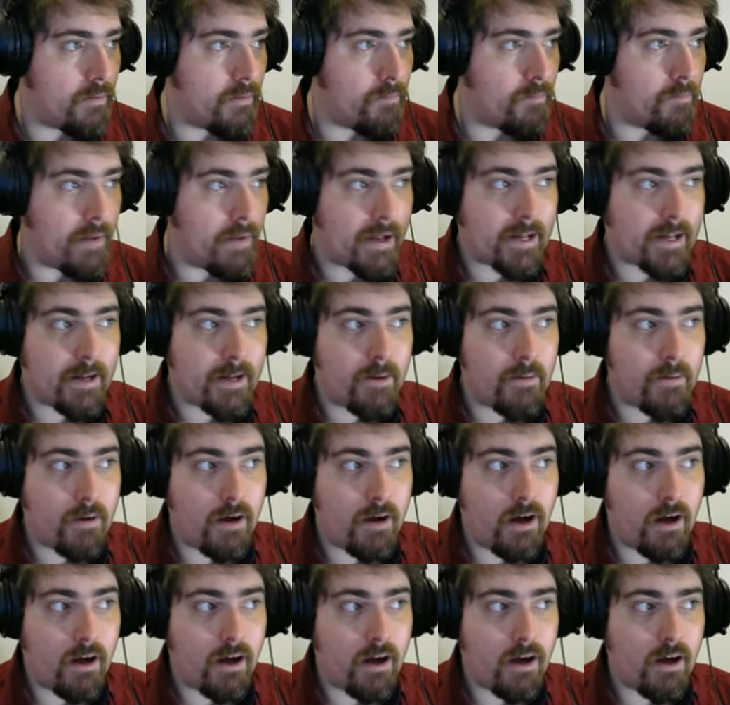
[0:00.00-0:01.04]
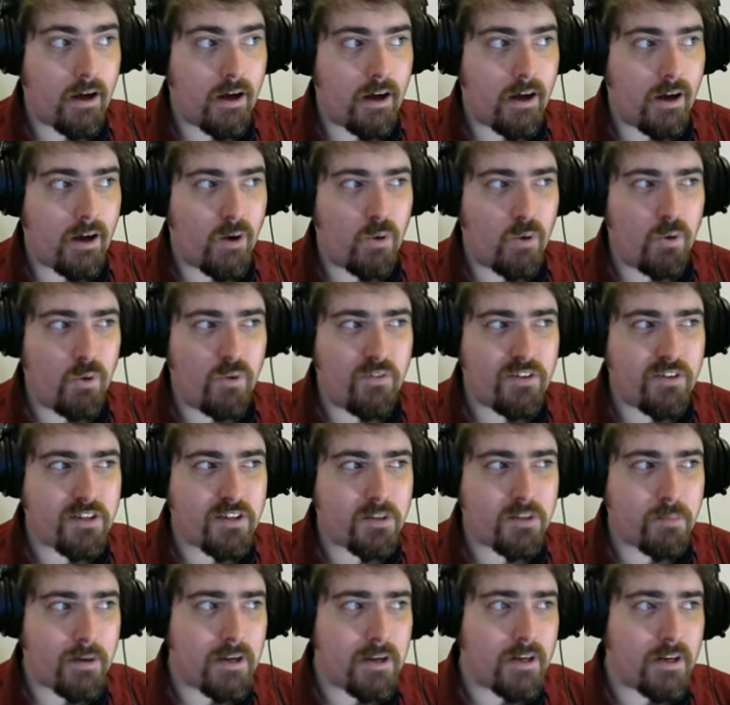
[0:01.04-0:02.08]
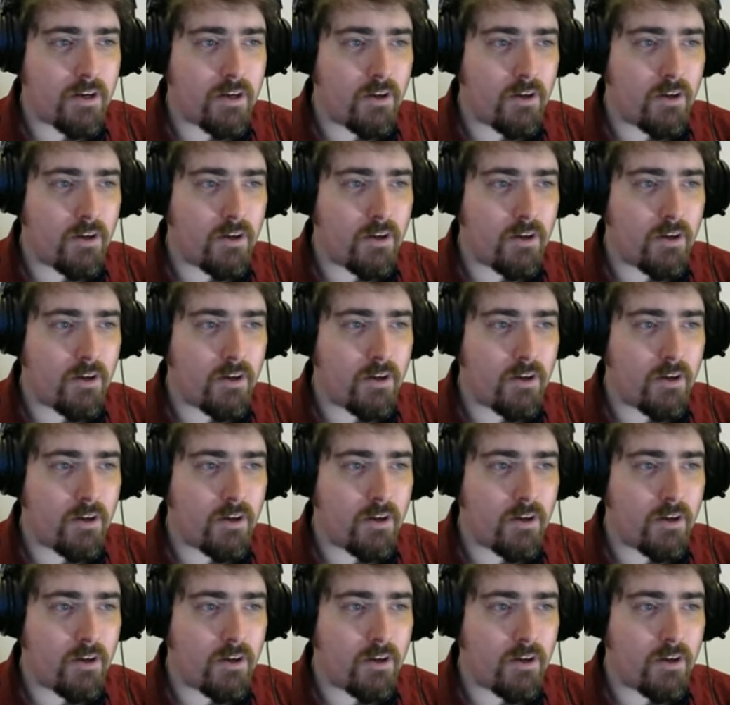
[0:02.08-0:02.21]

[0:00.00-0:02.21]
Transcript: Mega, overspending